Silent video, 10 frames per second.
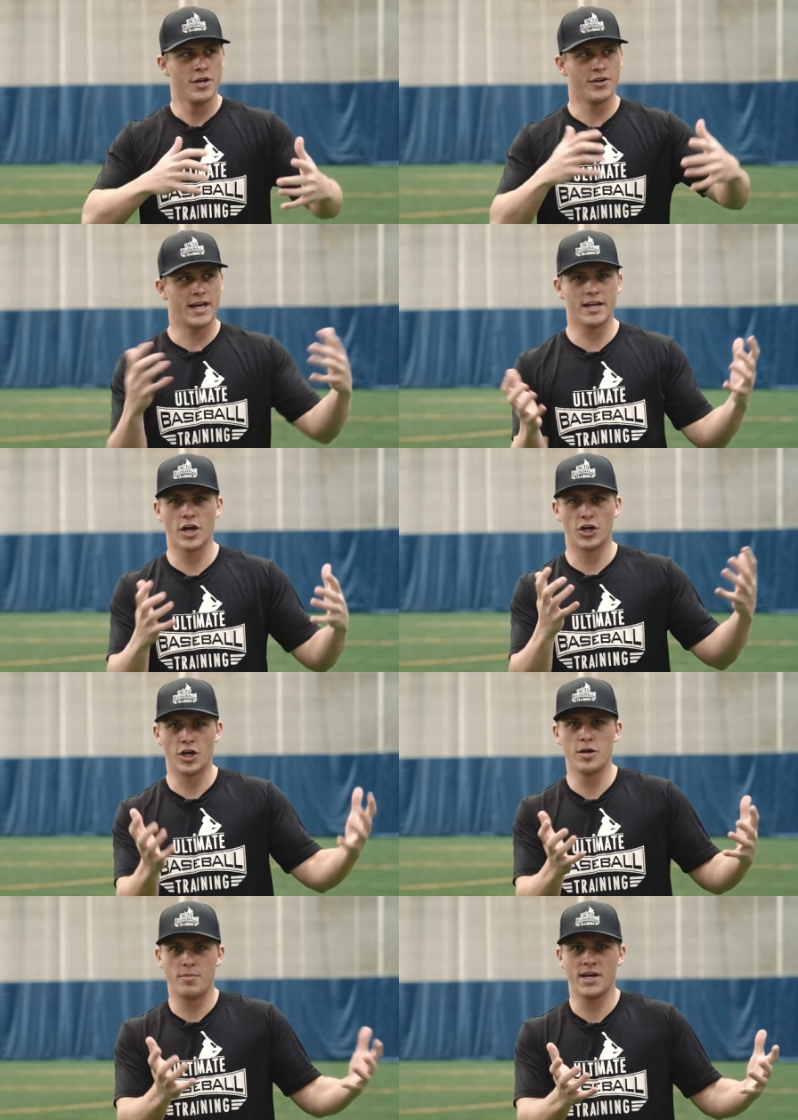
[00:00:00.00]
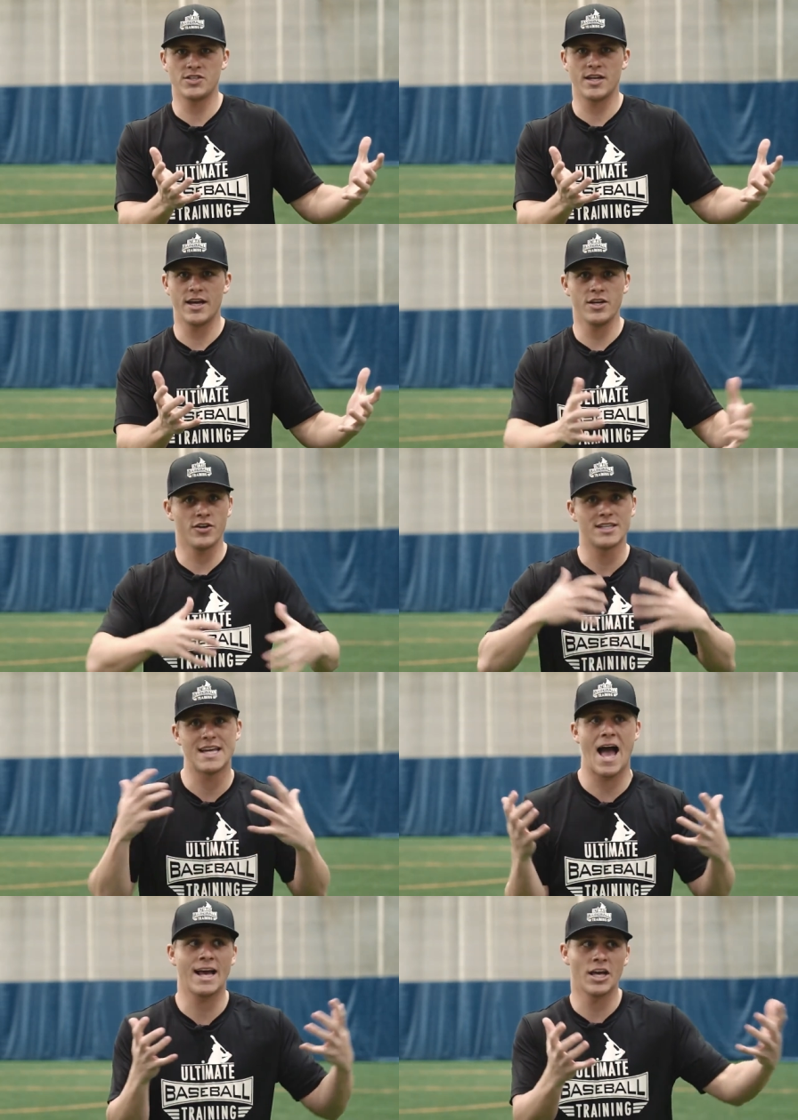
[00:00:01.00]
You're getting a good pitch to hit, you're
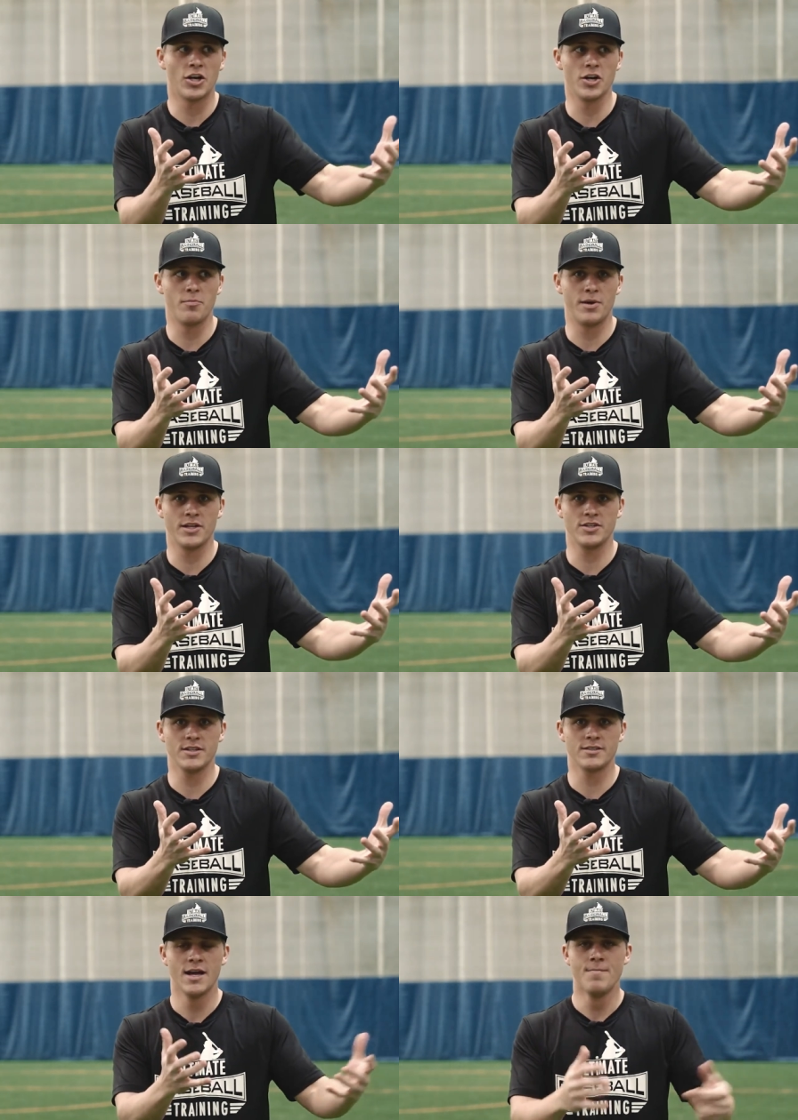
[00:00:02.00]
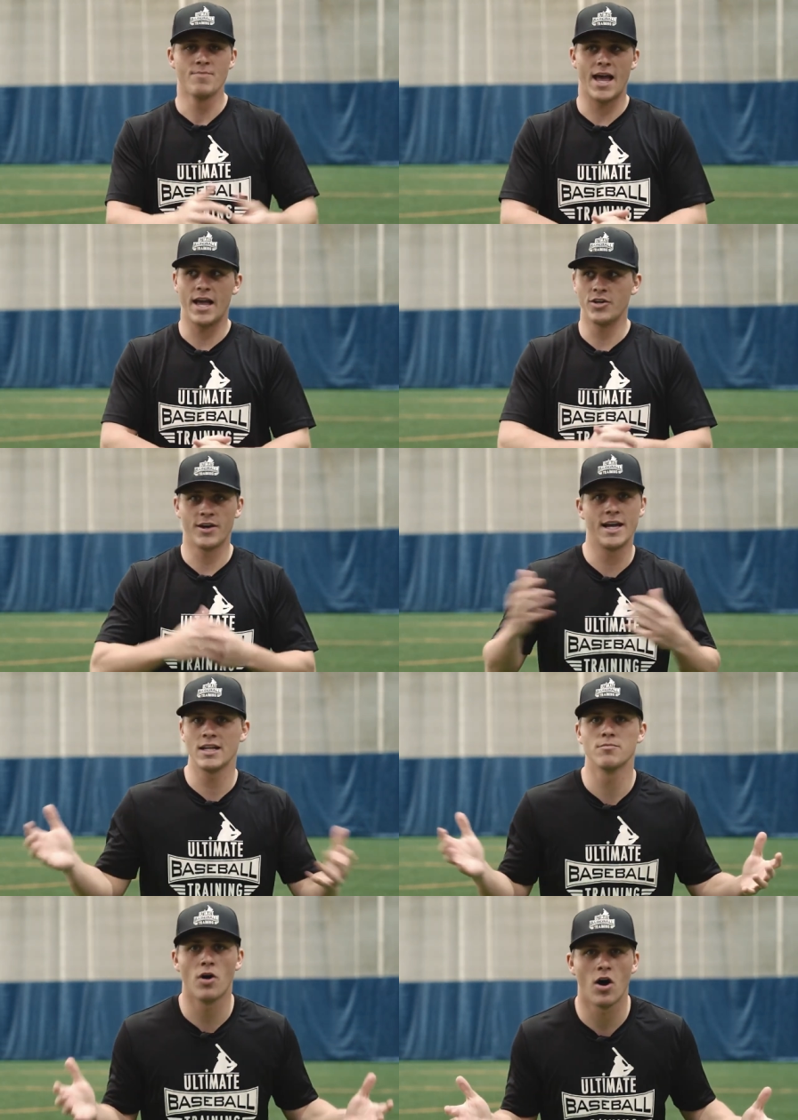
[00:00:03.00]
attacking good pitches, and you're
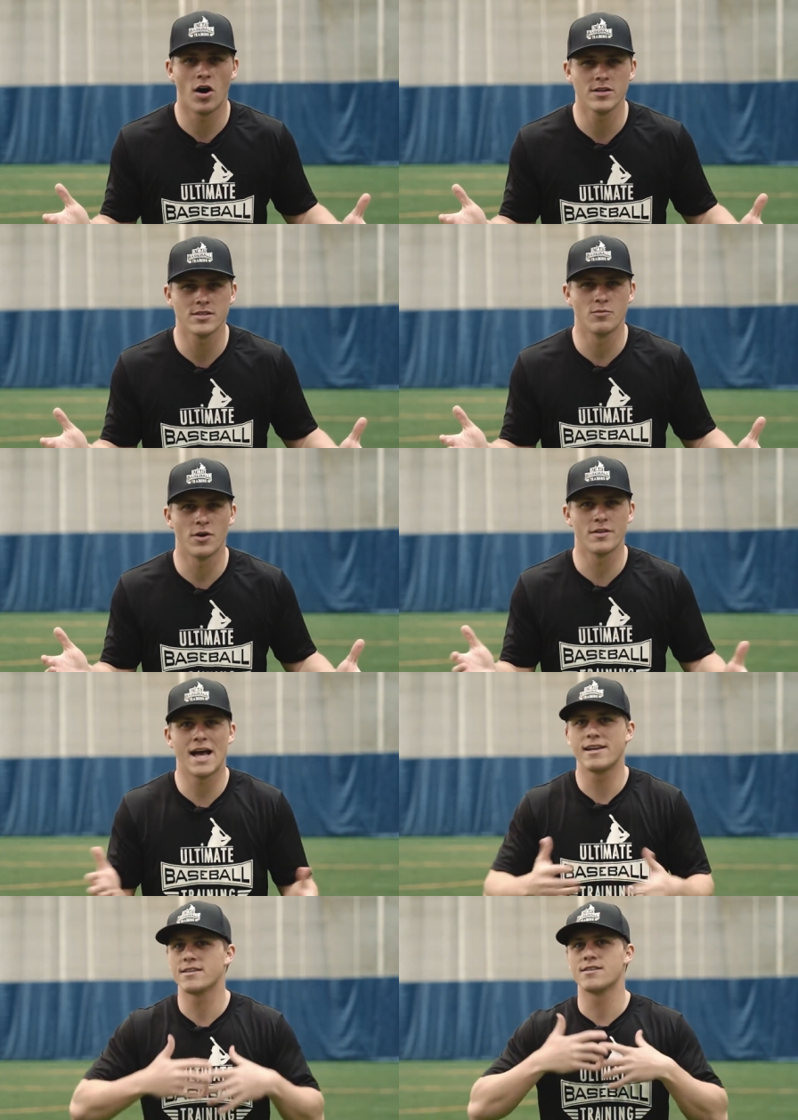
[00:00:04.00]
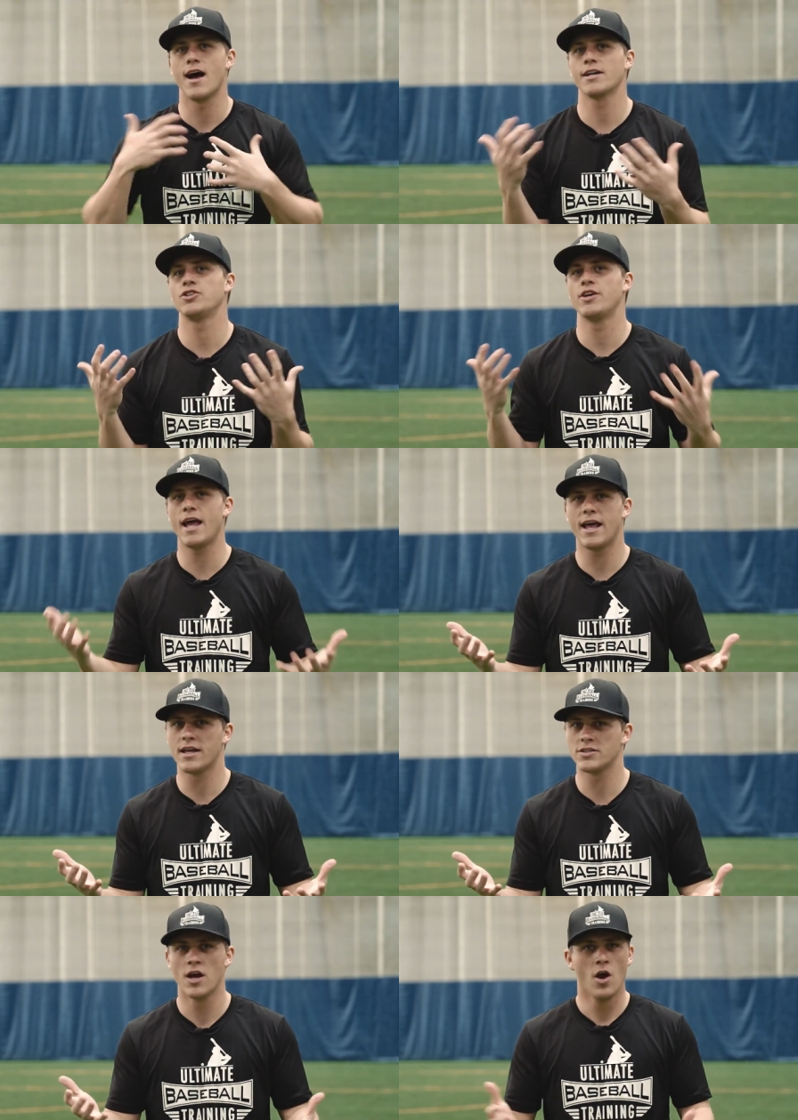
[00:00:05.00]
hitting the ball hard somewhere. That does not
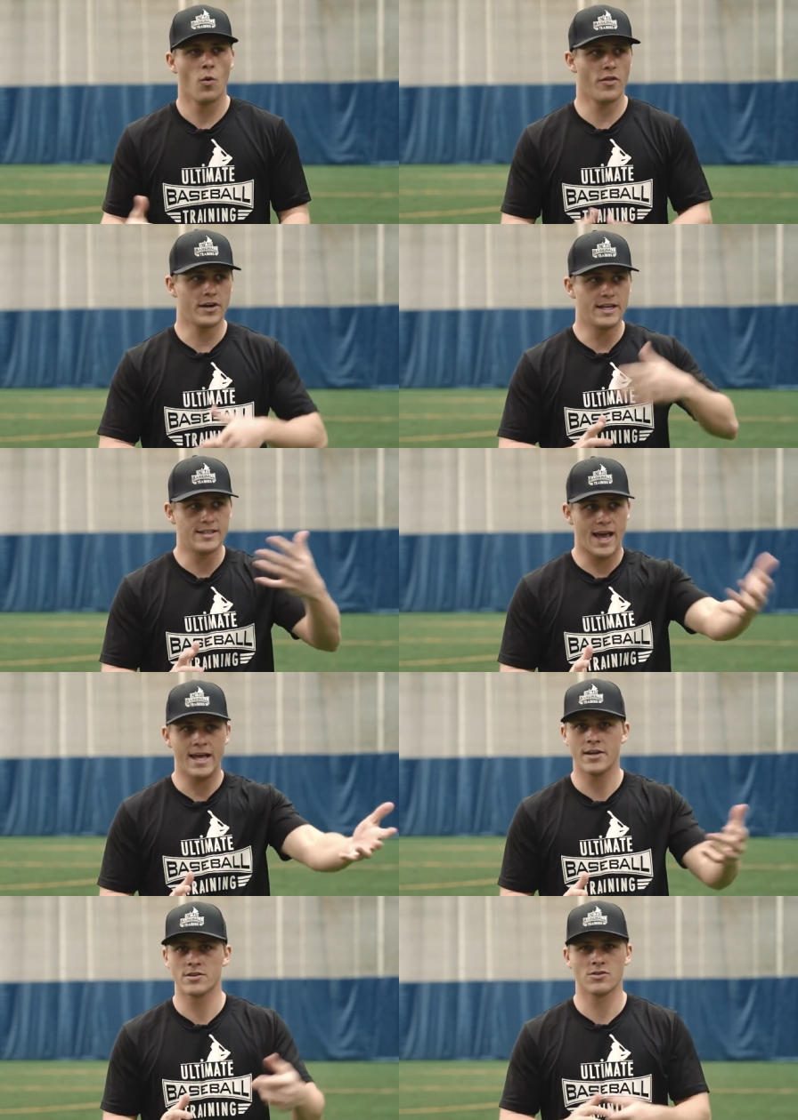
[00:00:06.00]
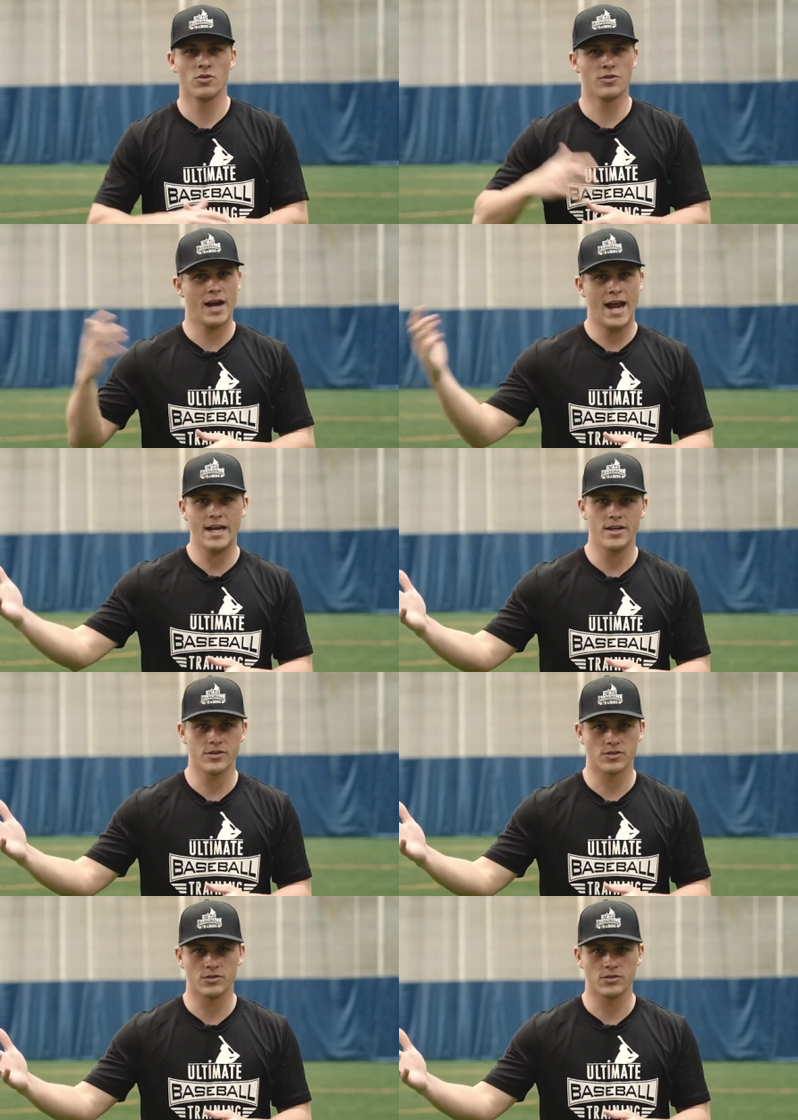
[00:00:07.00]
change whether he's 8 years old or 80 years